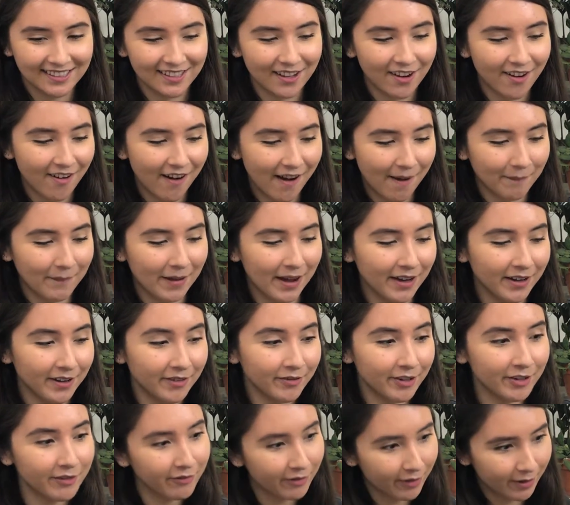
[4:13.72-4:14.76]
so I'm kind of
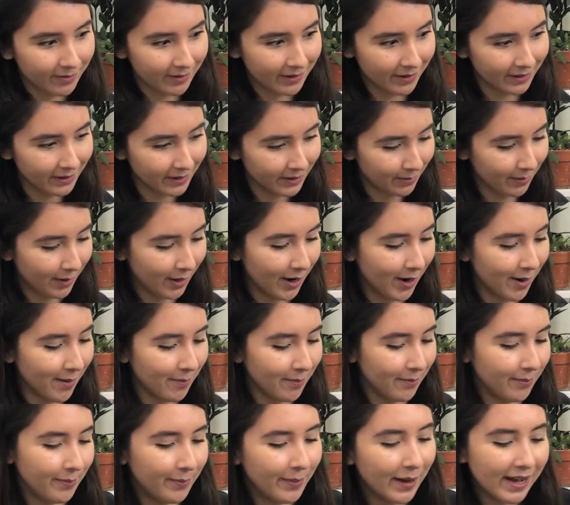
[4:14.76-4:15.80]
refilming this part,
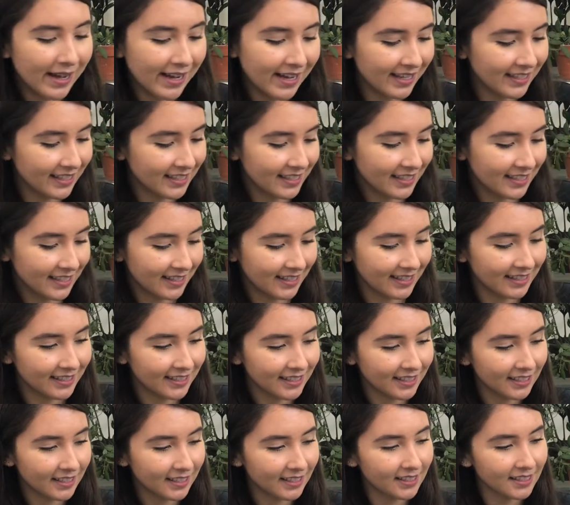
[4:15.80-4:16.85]
but this
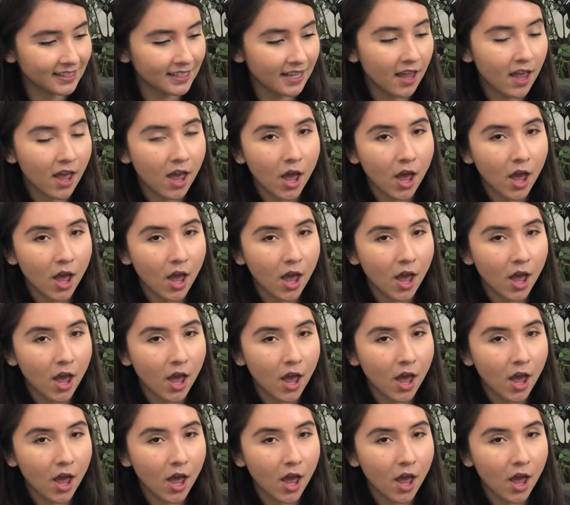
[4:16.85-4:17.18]
is